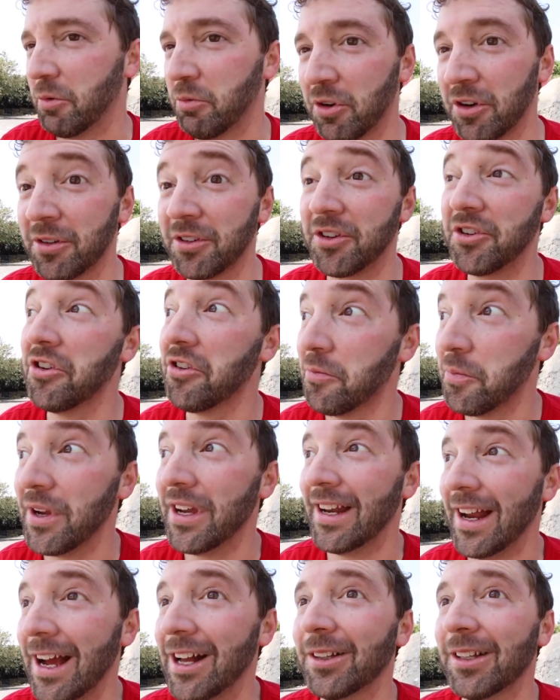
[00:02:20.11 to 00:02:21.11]
We weren't gonna
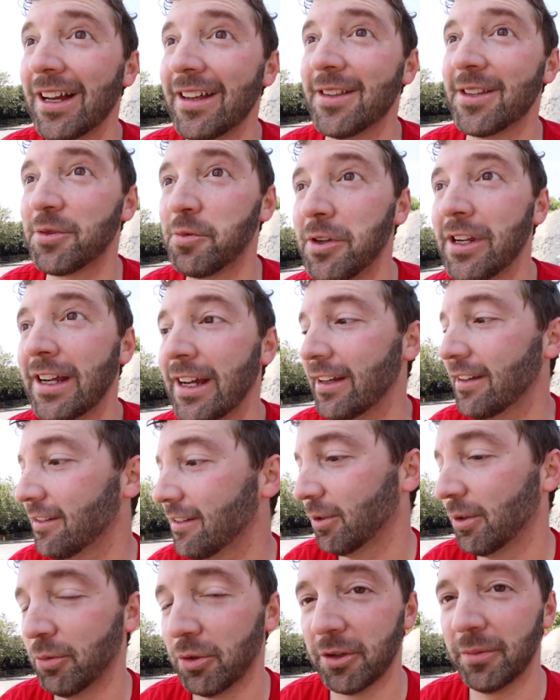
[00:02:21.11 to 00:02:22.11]
be in L A this weekend,
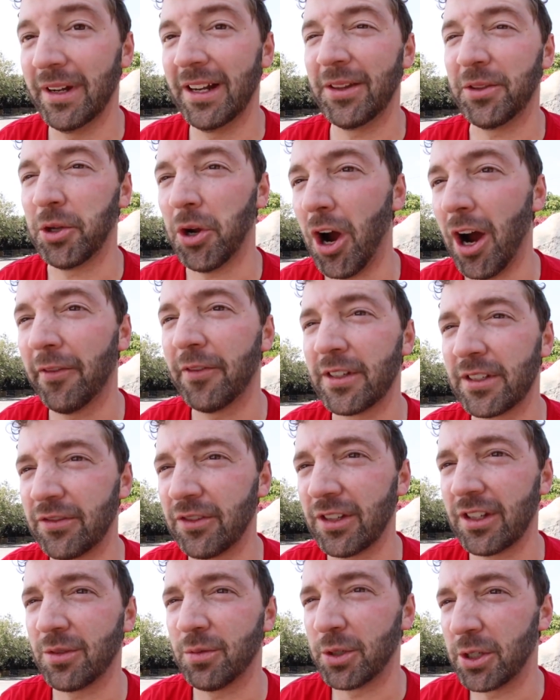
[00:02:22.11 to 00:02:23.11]
so we would have been at the office
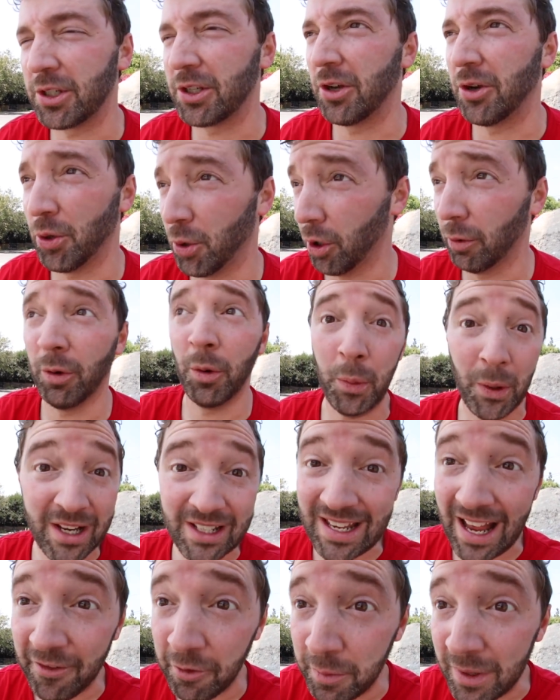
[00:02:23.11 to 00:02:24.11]
for this, which is a normal
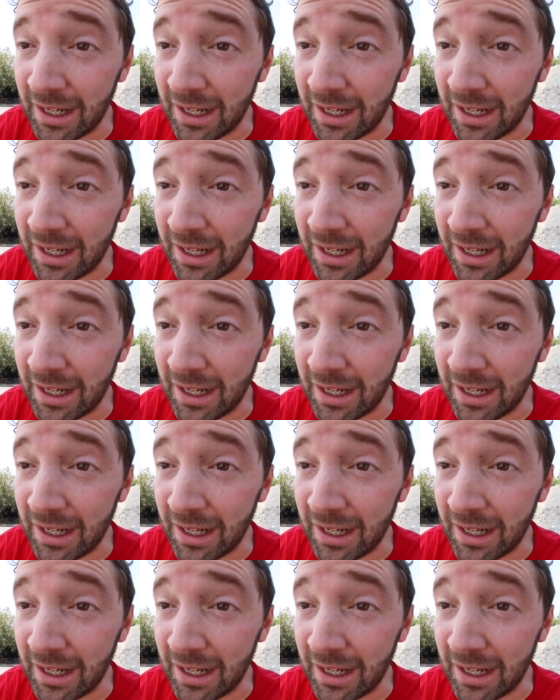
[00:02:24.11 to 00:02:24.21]
place to have a